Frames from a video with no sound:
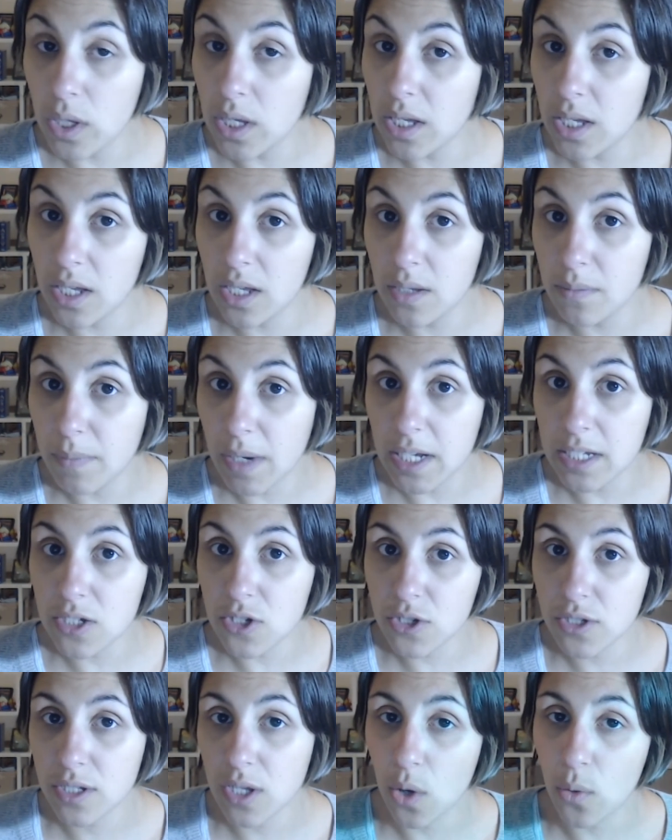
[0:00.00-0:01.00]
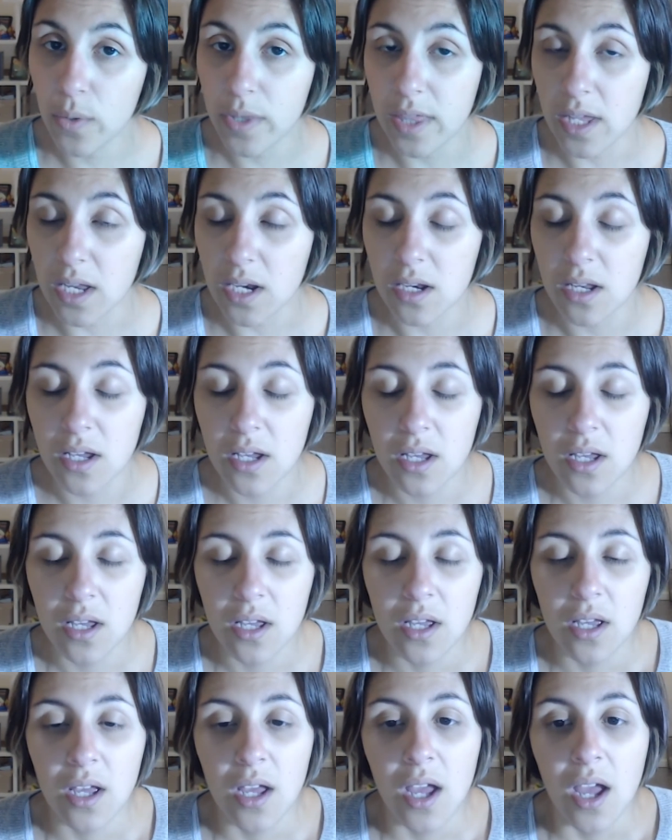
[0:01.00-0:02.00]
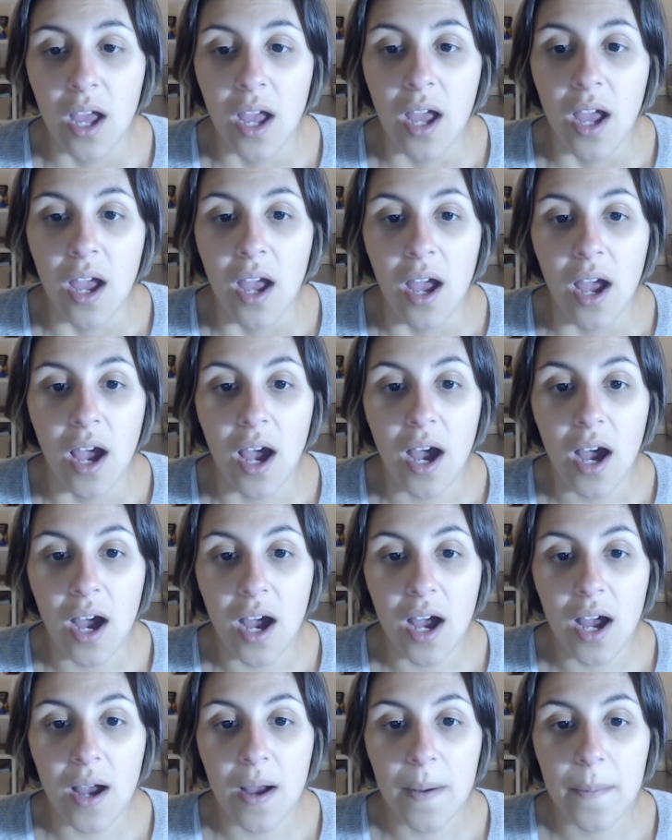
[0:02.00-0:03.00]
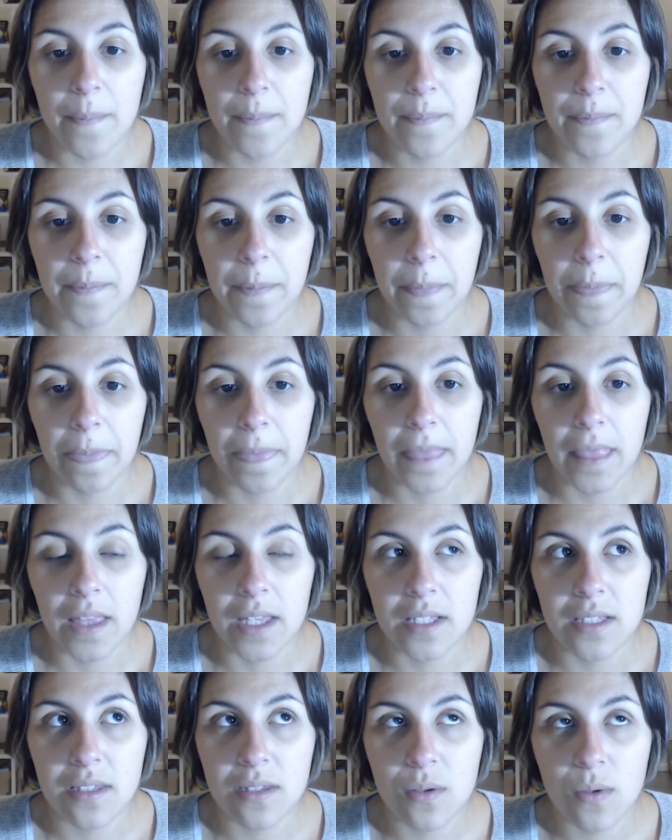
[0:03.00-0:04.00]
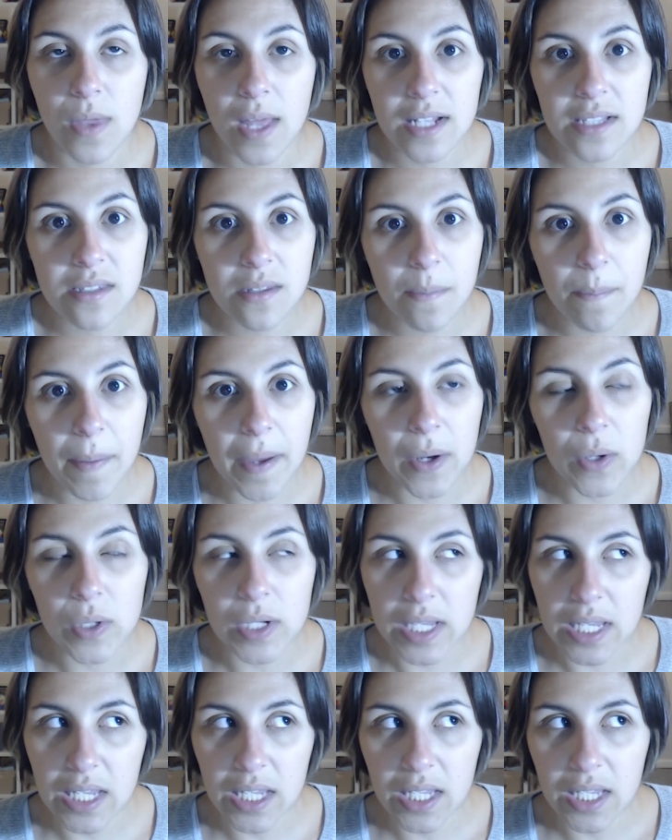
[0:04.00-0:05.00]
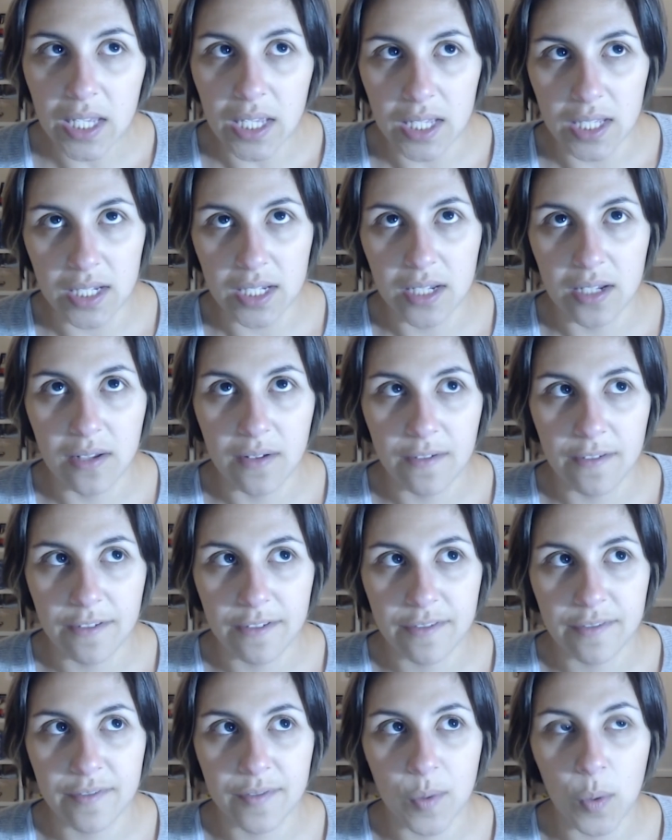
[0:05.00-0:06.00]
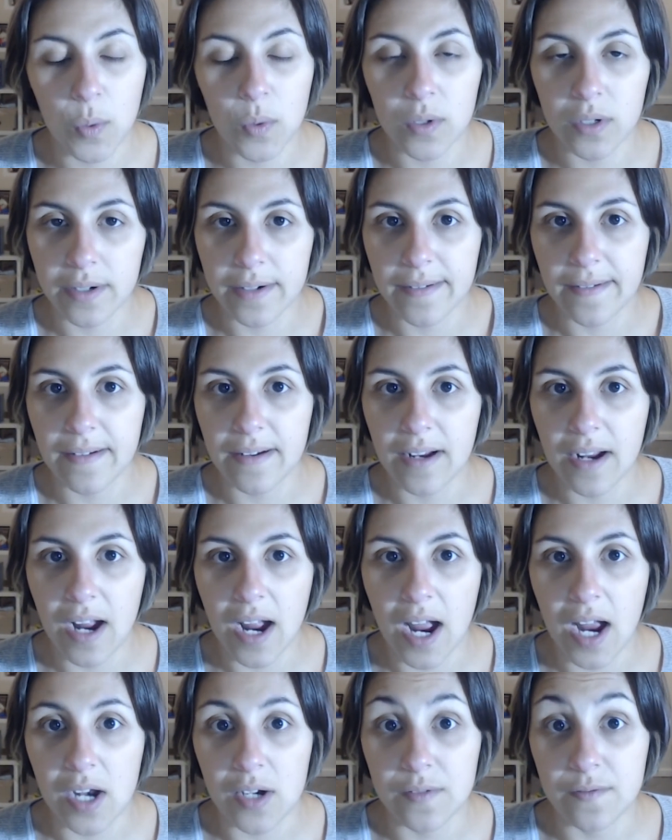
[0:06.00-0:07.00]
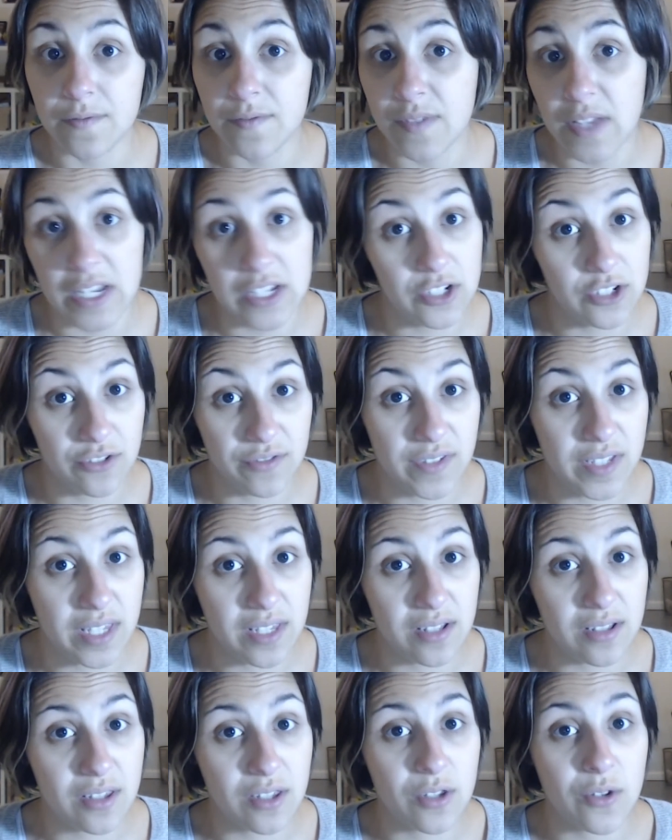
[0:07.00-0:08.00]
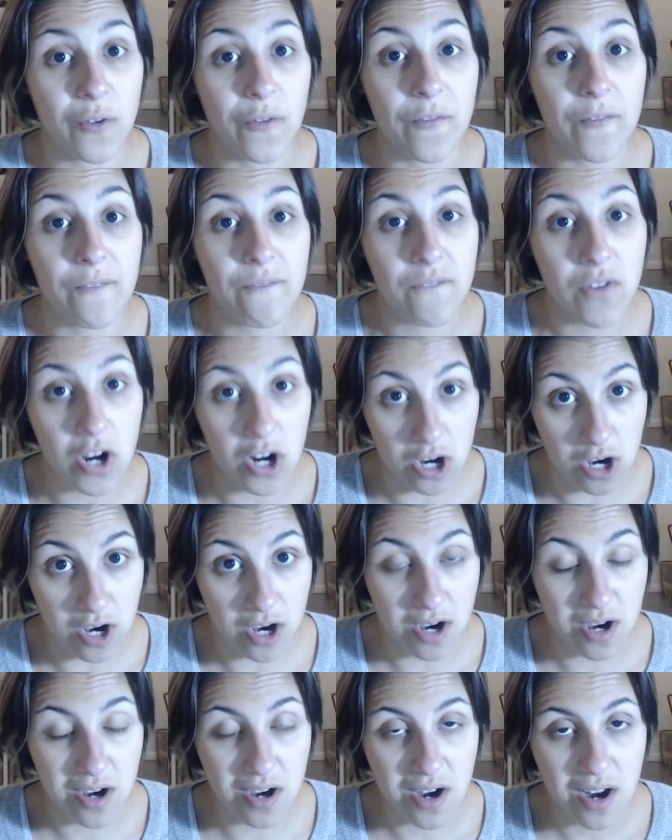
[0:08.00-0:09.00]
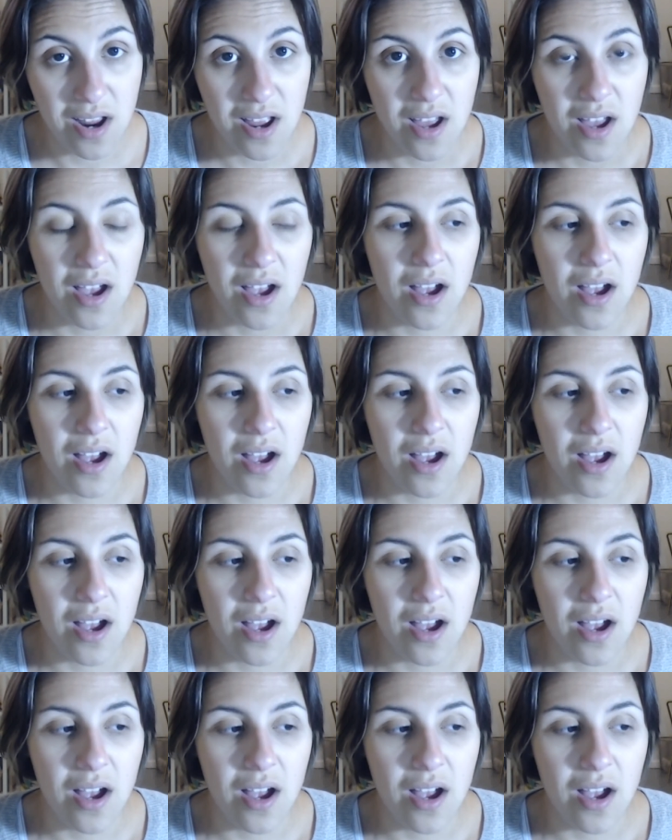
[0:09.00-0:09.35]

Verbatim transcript: we might just go with it. Um, so that's about it for our vendor visit so far.